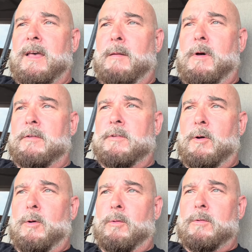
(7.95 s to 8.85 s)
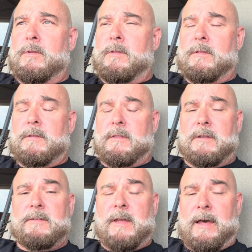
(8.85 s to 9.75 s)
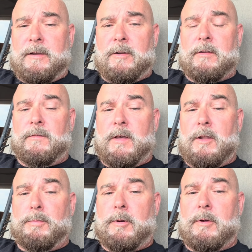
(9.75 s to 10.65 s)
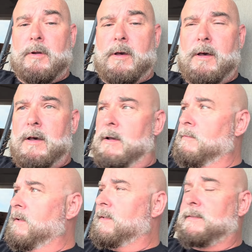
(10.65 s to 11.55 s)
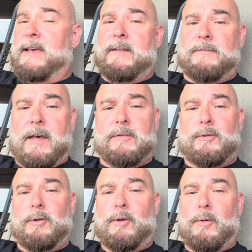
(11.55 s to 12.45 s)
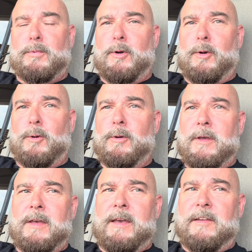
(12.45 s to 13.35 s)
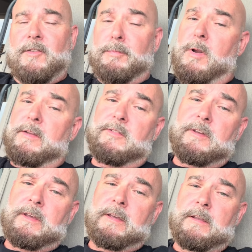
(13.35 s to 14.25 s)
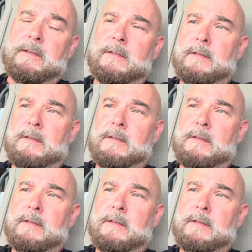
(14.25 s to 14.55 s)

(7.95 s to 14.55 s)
I'm also the designer and developer of Tatify Studio Pro, and you've probably seen